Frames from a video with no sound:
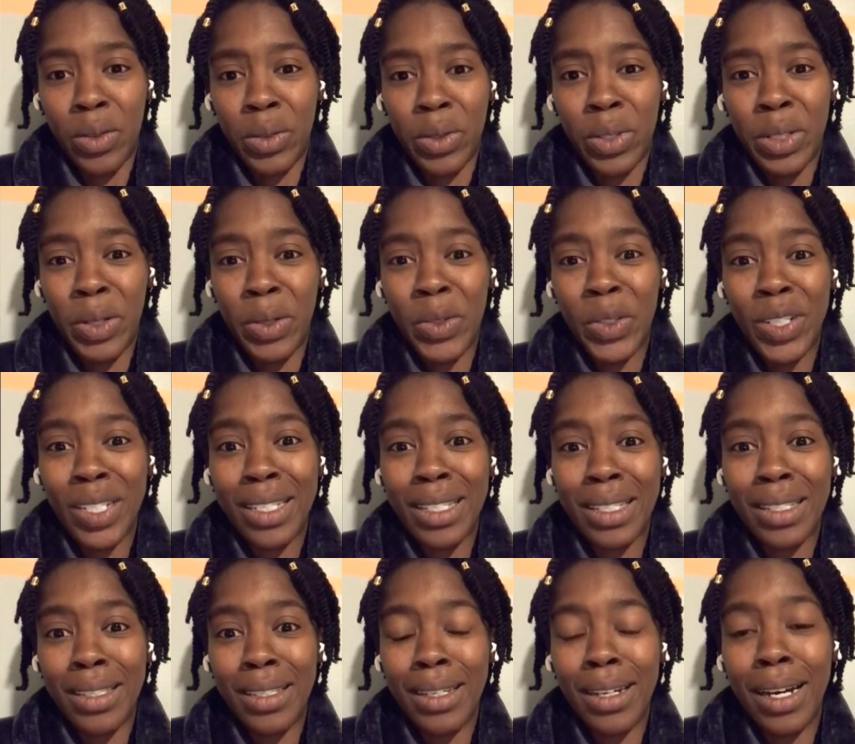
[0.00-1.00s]
So just
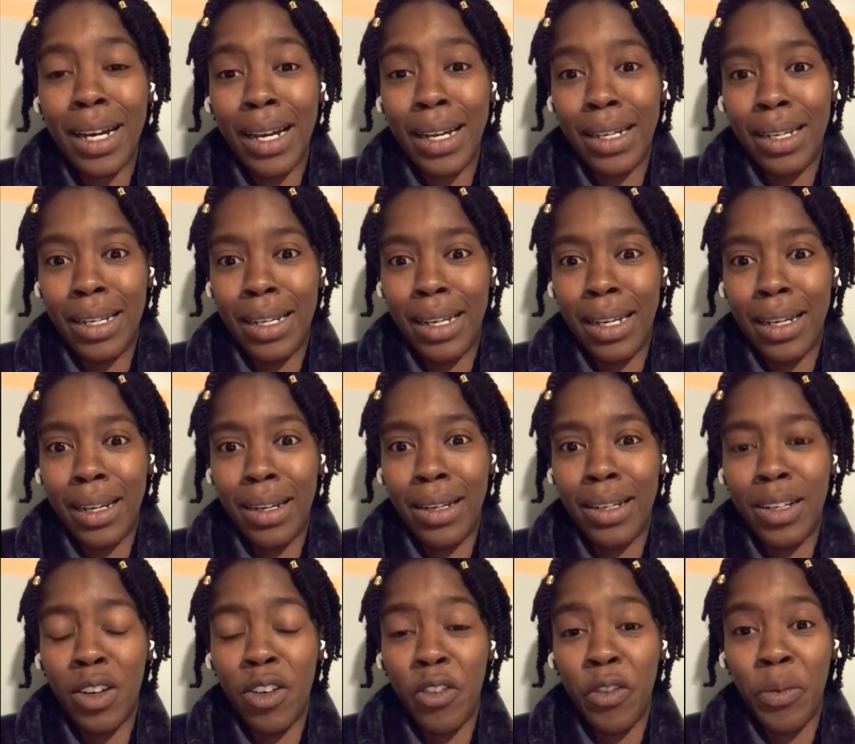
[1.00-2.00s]
the idea
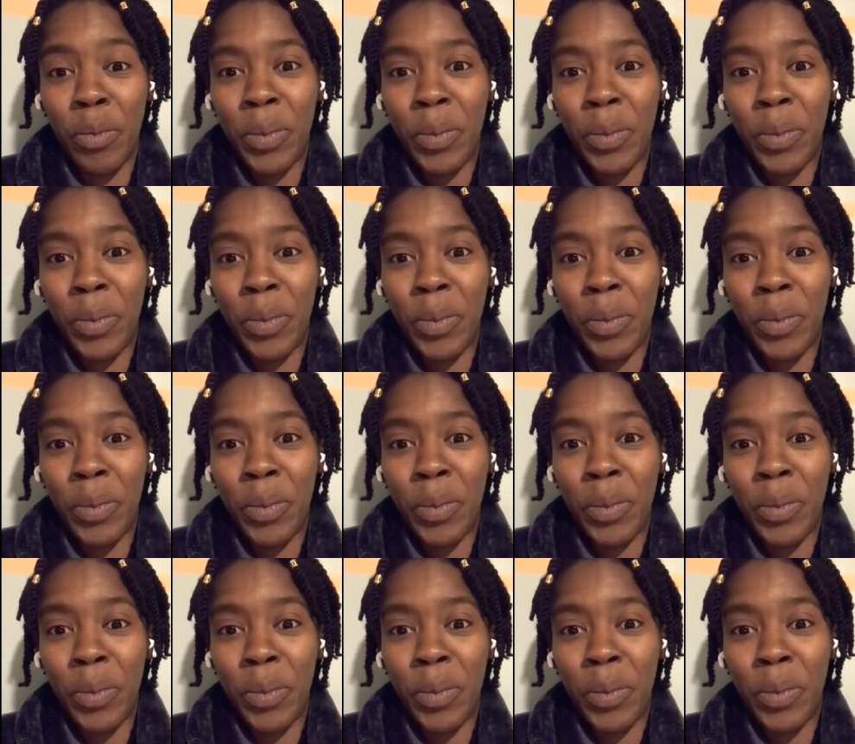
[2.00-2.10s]
of